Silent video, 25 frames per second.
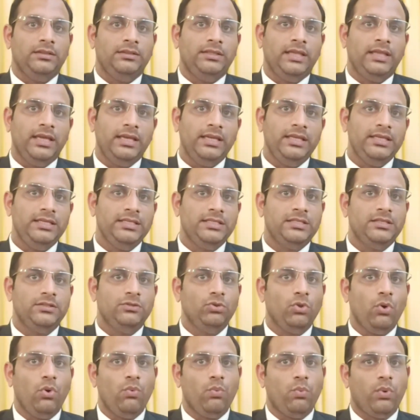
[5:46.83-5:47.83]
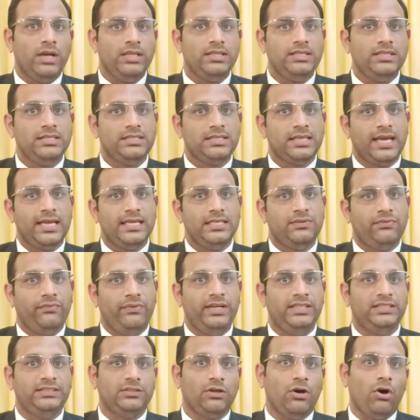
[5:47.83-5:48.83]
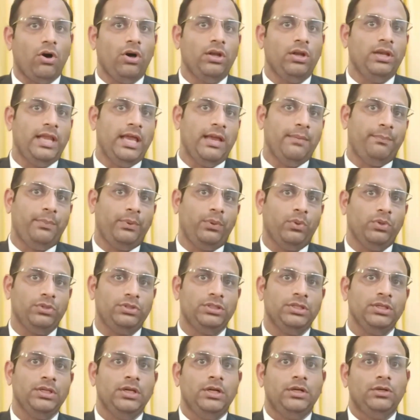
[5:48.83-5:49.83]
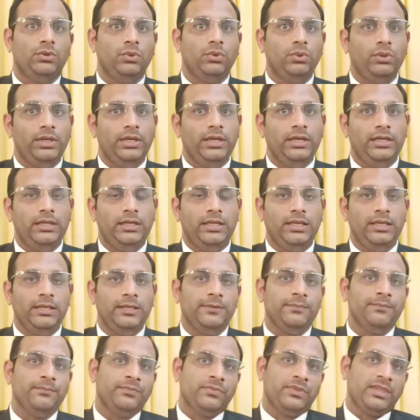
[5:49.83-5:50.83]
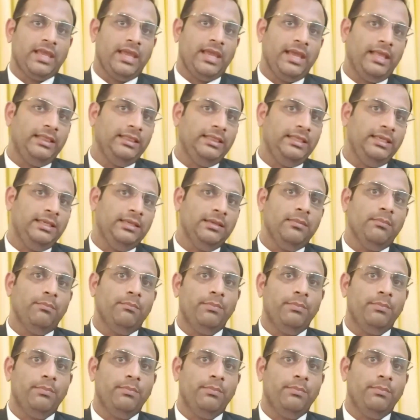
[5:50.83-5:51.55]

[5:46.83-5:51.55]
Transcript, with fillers: There is no one size fits all approach to eating healthy,